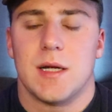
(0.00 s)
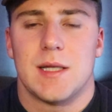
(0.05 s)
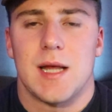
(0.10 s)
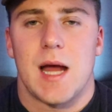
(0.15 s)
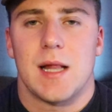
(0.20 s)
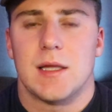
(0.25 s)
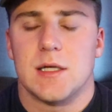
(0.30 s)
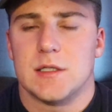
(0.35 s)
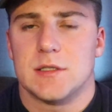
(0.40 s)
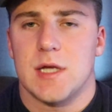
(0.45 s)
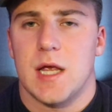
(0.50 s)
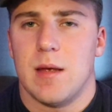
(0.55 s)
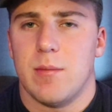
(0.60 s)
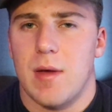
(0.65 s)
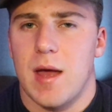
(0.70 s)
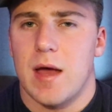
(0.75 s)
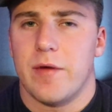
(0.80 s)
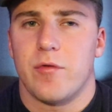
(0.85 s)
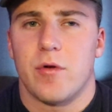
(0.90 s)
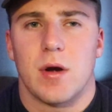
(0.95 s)
like that the
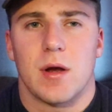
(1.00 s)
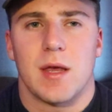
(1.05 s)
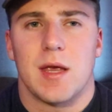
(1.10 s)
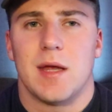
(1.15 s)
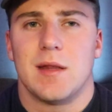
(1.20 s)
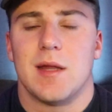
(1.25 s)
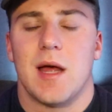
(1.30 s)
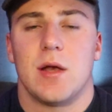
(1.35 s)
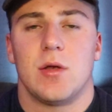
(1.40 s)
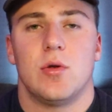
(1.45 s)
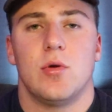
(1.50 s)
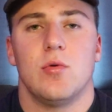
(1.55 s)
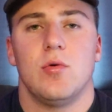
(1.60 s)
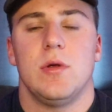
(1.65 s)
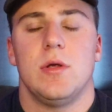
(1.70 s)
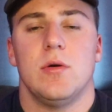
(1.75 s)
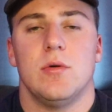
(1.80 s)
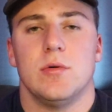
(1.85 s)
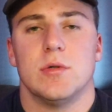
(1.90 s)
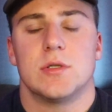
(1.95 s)
same ever again. That do
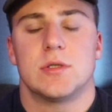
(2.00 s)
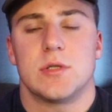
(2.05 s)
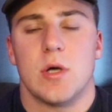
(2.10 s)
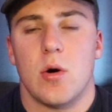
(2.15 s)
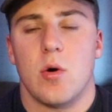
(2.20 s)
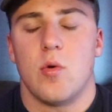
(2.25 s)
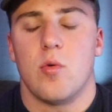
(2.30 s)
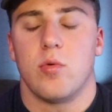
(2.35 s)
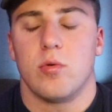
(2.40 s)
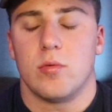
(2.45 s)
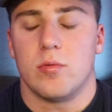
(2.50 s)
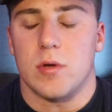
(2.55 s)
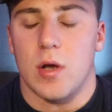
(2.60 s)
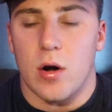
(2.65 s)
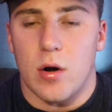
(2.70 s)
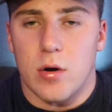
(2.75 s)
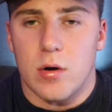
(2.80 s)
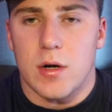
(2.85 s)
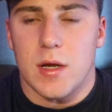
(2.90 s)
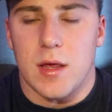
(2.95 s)
you so
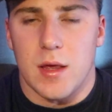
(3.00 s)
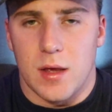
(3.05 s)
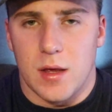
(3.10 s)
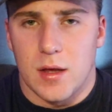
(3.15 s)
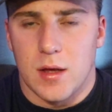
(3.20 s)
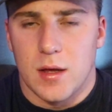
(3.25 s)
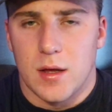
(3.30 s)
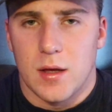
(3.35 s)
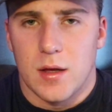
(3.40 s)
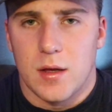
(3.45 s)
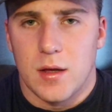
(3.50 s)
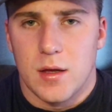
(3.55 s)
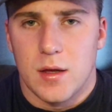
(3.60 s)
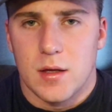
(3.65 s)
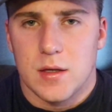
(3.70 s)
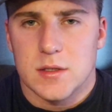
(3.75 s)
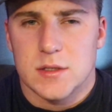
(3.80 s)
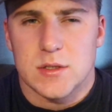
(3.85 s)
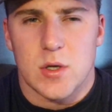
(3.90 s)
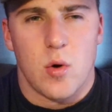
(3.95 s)
dirty.
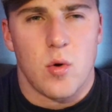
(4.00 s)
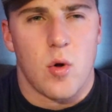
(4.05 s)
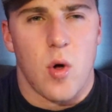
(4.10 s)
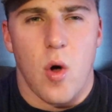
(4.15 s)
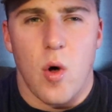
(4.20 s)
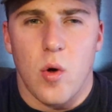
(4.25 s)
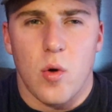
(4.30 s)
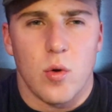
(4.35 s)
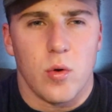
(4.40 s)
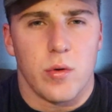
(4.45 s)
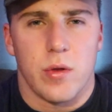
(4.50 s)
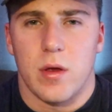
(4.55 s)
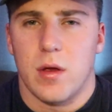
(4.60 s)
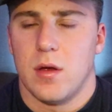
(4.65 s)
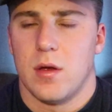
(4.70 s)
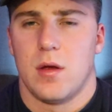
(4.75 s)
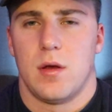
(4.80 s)
So cold.